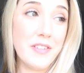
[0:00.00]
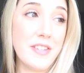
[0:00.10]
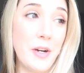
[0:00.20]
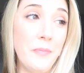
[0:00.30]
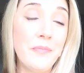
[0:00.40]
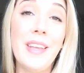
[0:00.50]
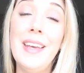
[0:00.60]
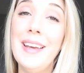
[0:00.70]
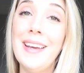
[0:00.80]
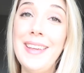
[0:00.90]
So
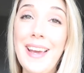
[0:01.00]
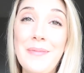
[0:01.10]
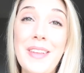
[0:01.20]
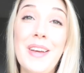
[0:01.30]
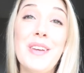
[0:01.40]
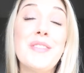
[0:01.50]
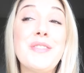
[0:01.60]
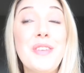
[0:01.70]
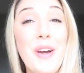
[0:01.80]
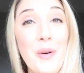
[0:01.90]
yeah,
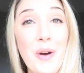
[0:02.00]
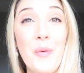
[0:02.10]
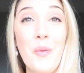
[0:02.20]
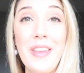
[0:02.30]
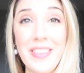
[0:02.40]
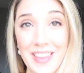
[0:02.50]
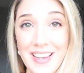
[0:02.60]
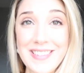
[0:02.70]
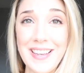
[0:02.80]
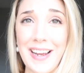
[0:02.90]
so with
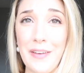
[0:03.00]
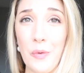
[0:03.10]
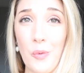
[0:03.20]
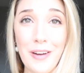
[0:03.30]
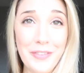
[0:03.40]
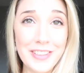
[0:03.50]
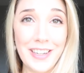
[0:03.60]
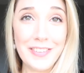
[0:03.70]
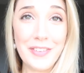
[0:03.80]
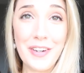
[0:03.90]
that said, I have waffled
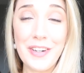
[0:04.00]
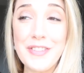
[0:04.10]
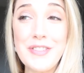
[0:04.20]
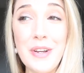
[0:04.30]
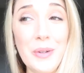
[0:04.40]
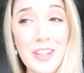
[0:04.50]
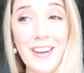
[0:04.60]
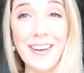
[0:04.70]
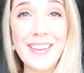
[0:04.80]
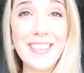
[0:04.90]
on for so
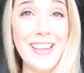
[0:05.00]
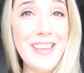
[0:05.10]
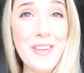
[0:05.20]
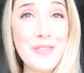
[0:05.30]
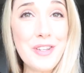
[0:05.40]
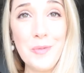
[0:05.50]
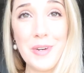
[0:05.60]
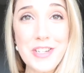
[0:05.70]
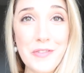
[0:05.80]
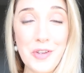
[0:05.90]
long. Thank you so
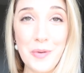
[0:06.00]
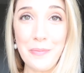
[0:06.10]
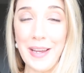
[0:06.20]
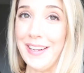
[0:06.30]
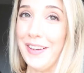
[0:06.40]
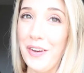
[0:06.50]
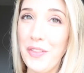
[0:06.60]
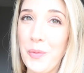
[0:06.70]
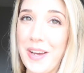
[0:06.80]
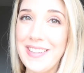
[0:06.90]
much if you made it all
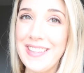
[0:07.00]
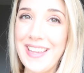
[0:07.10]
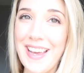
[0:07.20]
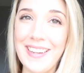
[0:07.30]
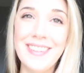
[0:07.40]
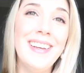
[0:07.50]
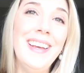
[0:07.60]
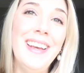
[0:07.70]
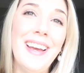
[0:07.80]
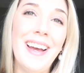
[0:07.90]
the way to the end.
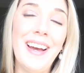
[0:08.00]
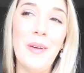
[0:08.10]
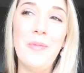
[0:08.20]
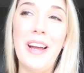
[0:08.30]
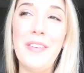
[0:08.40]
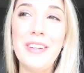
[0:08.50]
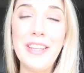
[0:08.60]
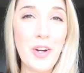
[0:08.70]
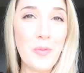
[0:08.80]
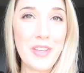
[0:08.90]
Um, I
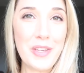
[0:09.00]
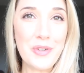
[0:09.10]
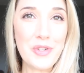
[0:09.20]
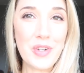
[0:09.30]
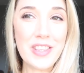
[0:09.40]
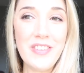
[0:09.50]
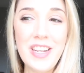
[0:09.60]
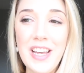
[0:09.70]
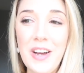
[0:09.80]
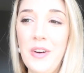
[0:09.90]
really hope that you enjoyed the
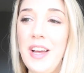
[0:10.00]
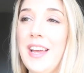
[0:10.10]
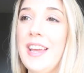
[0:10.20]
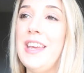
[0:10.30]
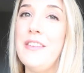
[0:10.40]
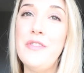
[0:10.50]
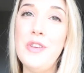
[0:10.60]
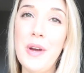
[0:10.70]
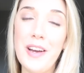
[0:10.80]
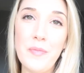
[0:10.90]
video. If
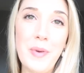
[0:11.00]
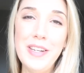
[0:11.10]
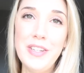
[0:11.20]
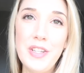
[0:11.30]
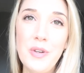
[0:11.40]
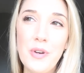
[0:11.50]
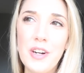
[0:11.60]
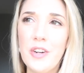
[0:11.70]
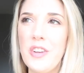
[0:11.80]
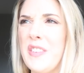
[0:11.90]
you have been to
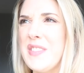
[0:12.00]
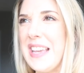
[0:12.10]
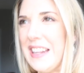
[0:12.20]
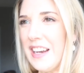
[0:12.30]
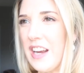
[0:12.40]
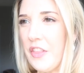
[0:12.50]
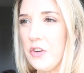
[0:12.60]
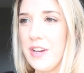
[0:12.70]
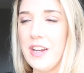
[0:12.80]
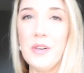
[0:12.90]
York or you've stayed at another
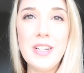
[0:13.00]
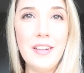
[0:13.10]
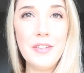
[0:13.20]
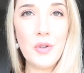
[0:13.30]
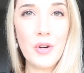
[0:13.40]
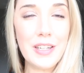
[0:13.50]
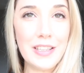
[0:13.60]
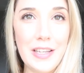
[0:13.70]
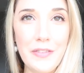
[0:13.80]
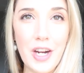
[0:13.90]
great hotel in York,
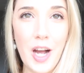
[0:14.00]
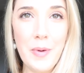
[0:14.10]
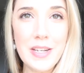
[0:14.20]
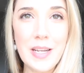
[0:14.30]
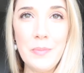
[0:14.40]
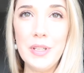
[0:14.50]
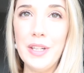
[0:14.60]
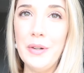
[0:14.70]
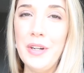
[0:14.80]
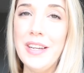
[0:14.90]
leave a comment down
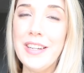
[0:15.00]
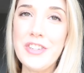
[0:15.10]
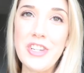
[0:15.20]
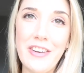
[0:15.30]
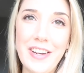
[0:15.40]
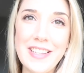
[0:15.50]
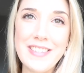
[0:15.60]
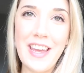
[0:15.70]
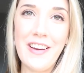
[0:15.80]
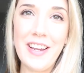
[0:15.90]
below. Sharing
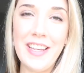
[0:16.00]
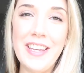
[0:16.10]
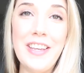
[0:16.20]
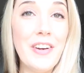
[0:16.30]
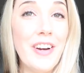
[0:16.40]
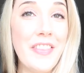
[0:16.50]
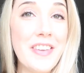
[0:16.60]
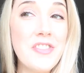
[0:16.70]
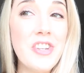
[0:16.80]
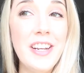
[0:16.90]
is caring here on
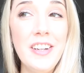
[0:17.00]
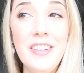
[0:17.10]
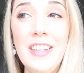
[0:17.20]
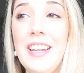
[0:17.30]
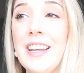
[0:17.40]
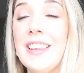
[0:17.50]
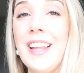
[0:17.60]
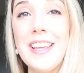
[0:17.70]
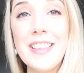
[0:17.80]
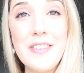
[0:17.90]
this channel.
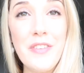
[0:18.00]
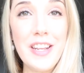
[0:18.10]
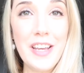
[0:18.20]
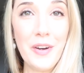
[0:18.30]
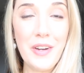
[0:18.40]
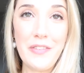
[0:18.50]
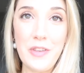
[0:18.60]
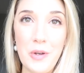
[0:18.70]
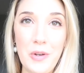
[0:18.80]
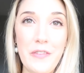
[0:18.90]
Like this video if
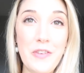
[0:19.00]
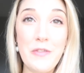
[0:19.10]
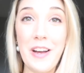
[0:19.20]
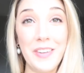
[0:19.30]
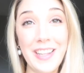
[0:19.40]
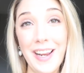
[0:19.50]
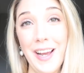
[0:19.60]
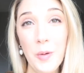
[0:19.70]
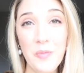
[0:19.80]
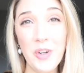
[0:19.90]
you, if you found it
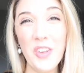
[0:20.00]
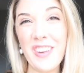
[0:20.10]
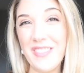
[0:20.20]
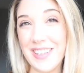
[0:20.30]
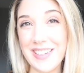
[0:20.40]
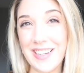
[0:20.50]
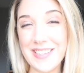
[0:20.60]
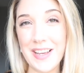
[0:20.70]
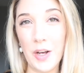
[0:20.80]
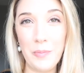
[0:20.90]
helpful. That really
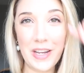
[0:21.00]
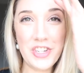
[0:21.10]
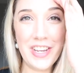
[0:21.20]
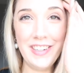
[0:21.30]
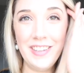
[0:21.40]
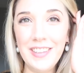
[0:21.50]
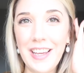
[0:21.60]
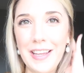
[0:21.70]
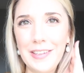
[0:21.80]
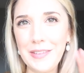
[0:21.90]
does help my channel
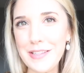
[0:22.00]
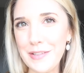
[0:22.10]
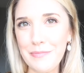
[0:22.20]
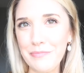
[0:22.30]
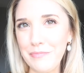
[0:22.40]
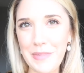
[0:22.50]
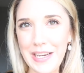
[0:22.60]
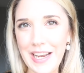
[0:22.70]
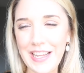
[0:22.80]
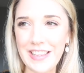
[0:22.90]
and doesn't
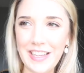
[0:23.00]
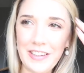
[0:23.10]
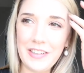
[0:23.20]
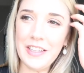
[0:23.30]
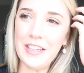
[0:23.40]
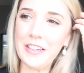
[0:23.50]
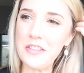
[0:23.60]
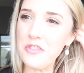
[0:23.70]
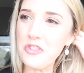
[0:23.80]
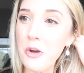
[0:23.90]
mean anything,
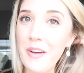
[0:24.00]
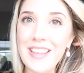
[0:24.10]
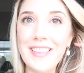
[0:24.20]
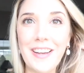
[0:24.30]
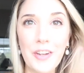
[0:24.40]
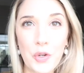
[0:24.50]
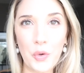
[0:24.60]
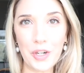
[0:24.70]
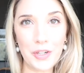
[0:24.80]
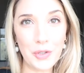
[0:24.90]
doesn't show anything on
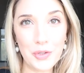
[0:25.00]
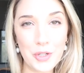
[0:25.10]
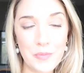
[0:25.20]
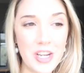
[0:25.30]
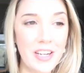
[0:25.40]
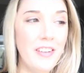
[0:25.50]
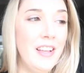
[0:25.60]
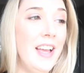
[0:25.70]
your YouTube channel.